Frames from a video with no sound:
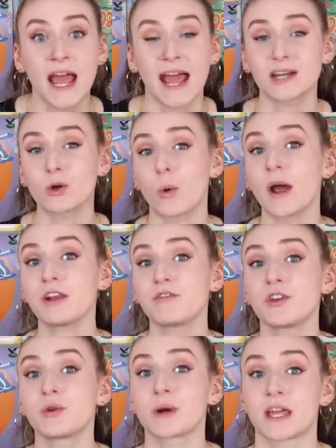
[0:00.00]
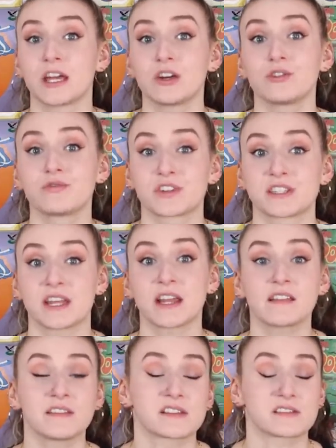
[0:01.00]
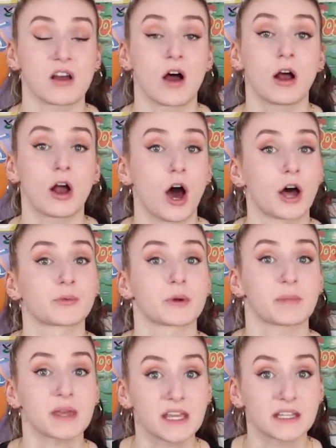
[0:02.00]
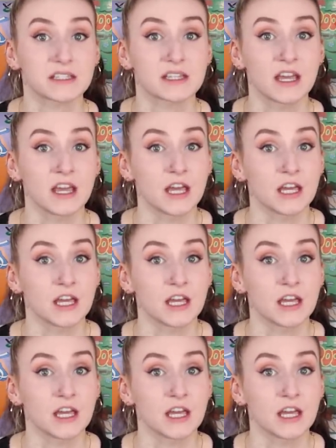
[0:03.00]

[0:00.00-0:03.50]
and quite a few were killed for singing the song on repeat.